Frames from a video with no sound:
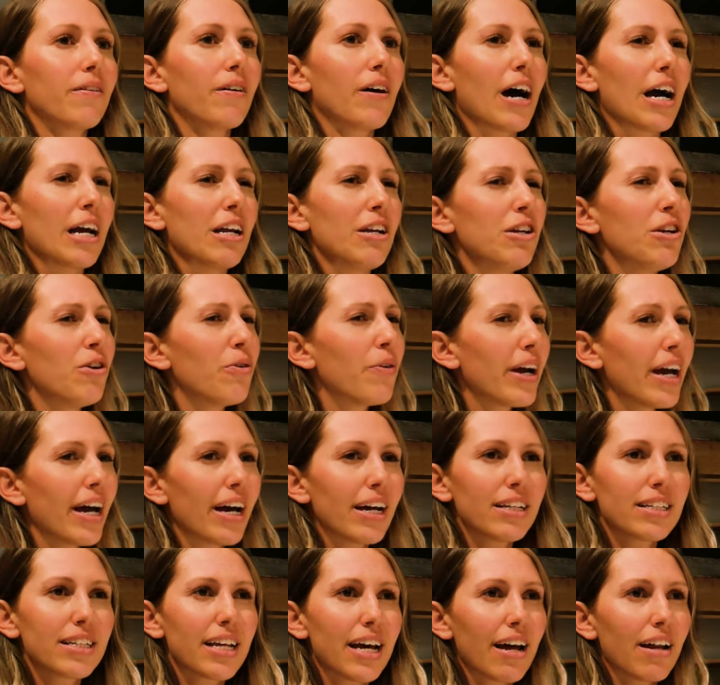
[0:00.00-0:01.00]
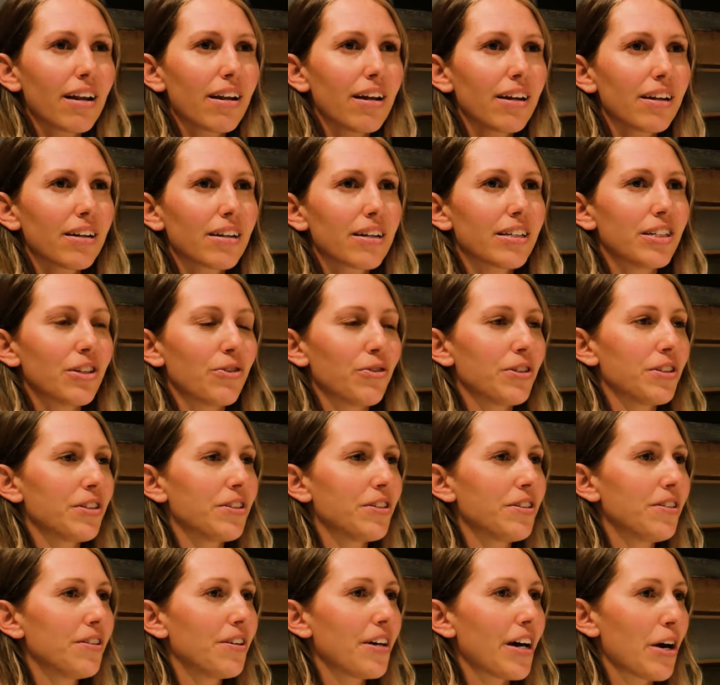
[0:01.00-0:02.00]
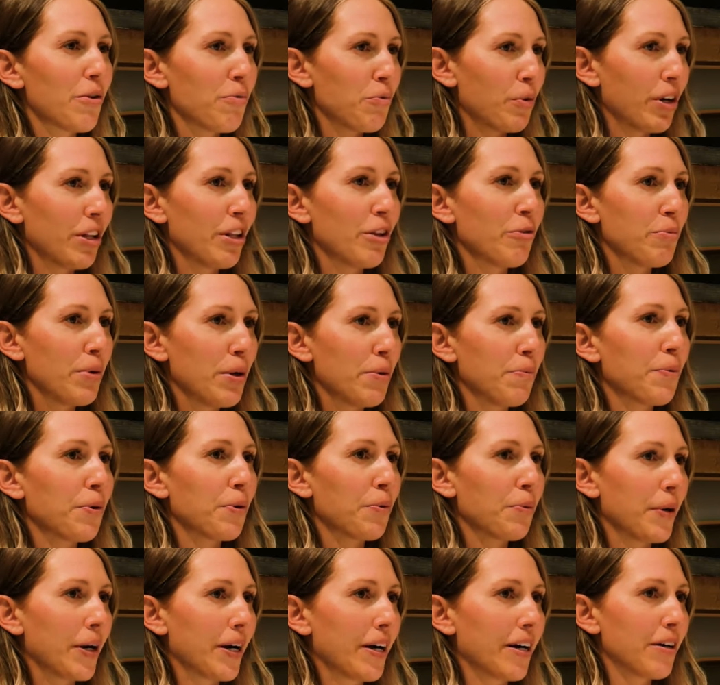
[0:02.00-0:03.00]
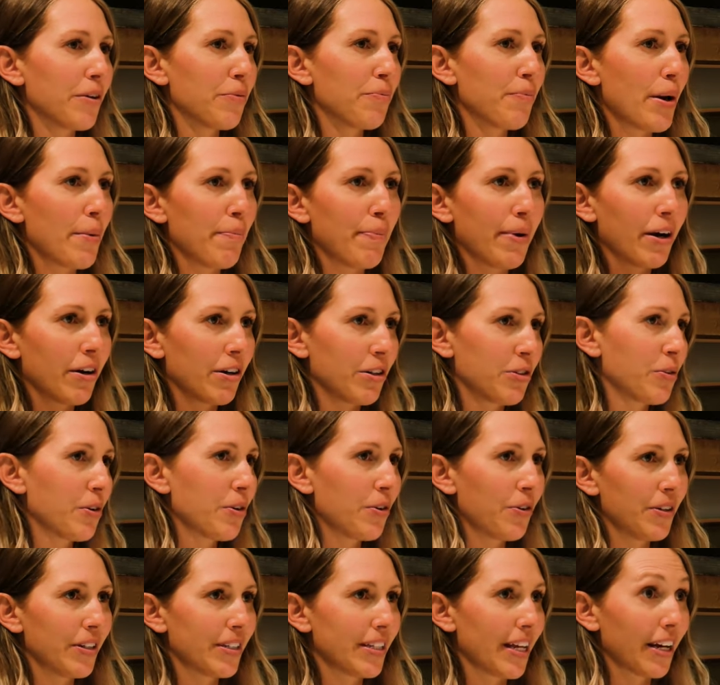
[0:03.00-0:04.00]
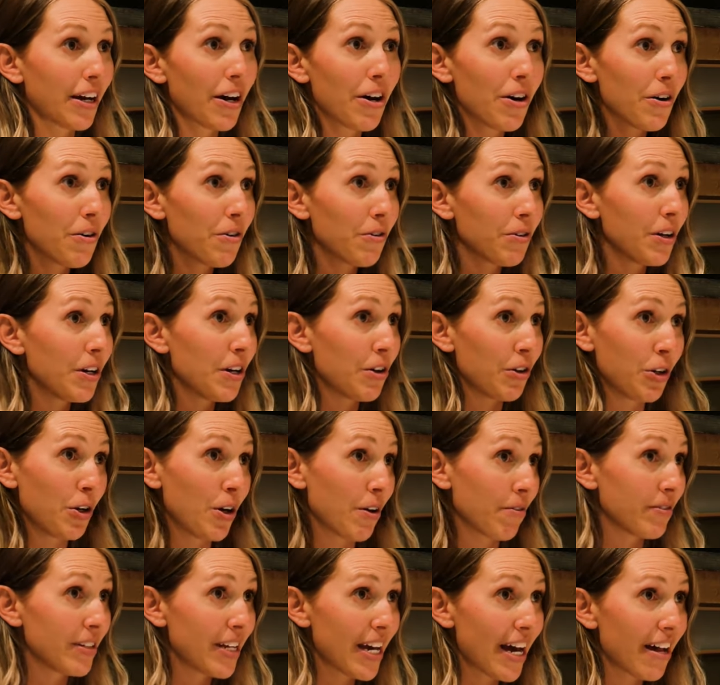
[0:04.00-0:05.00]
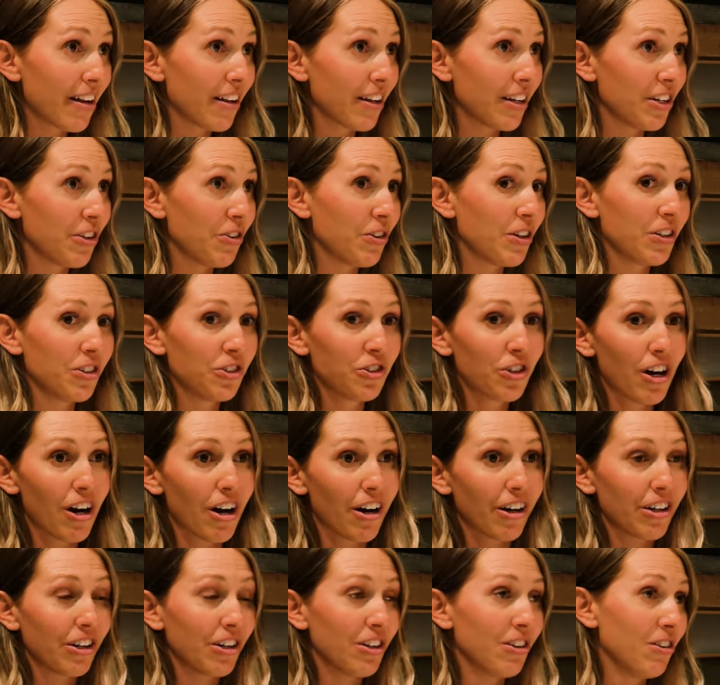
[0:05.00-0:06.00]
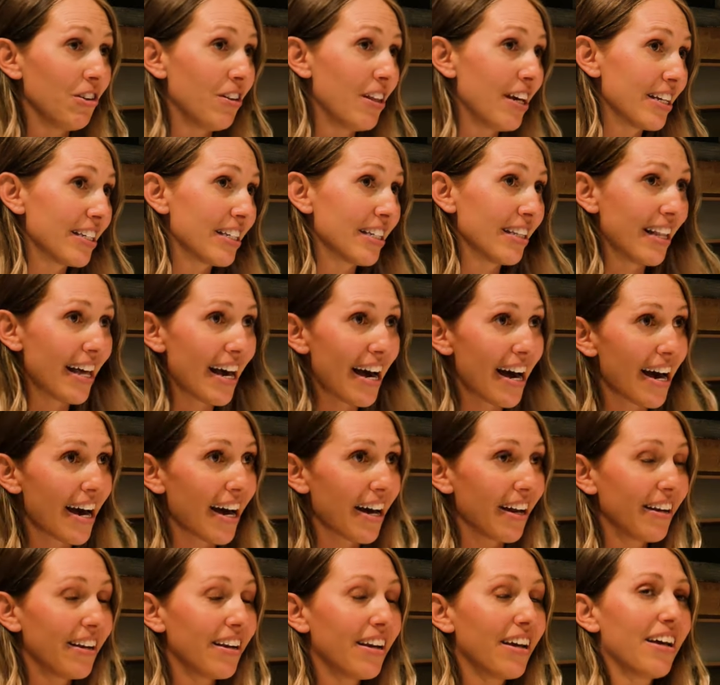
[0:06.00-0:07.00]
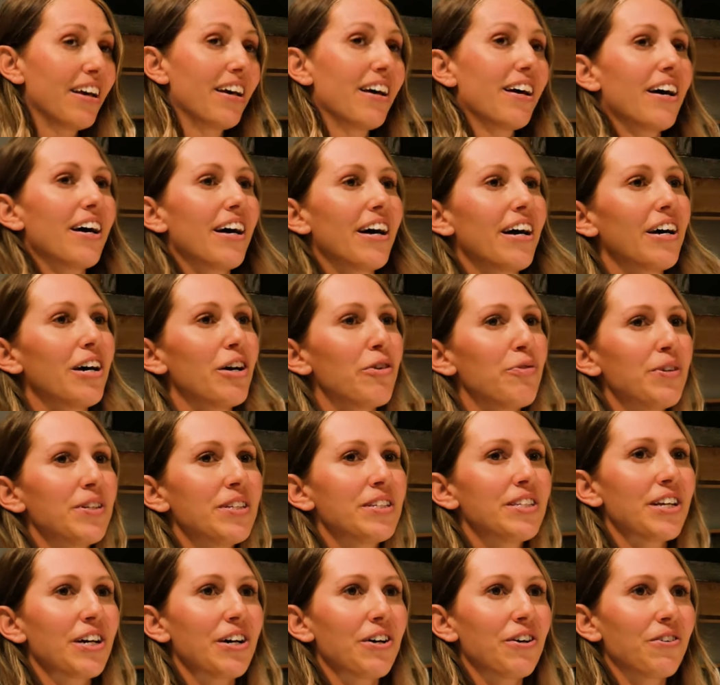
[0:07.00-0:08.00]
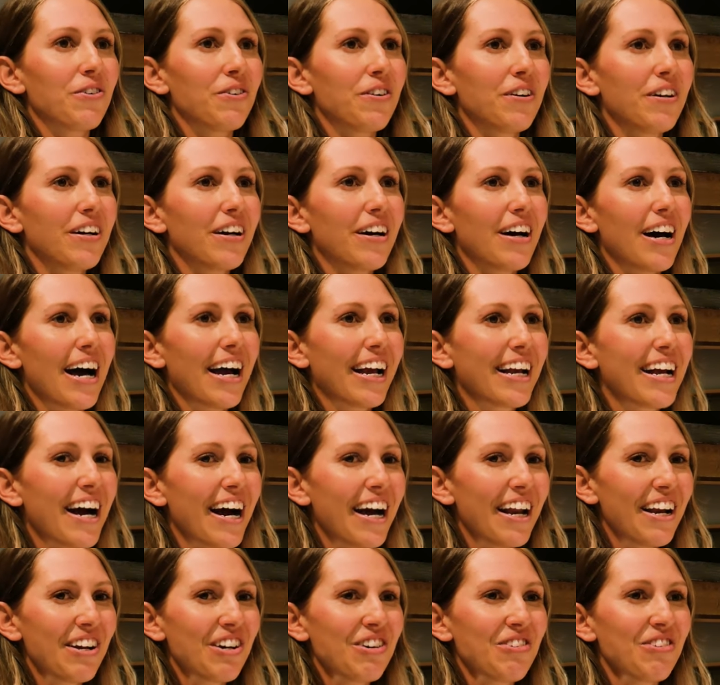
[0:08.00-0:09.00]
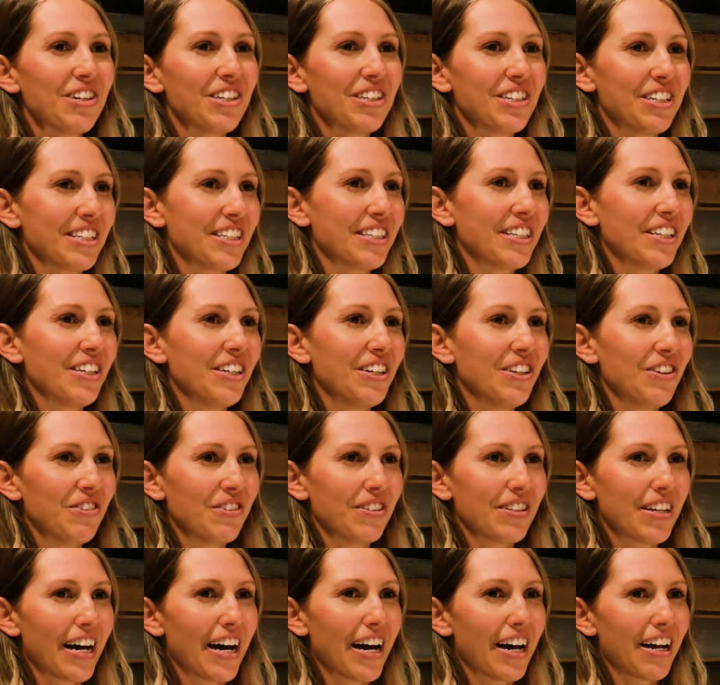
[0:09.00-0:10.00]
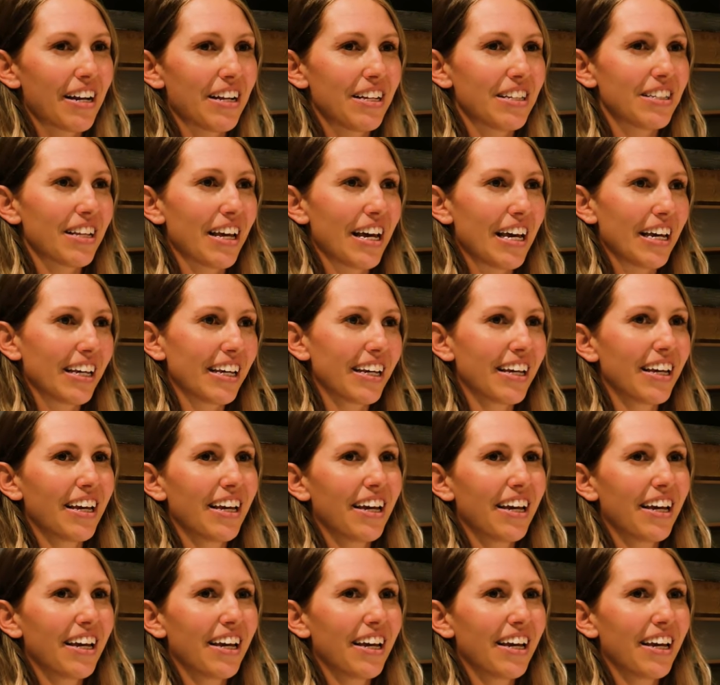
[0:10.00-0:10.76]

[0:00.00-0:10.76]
I knew I had talent because it was, I'm one of the people where my parents were always like, oh, you know, you have talent, you can draw, you can right. do this and that. Right. Um, and so I kind of always just use that as like,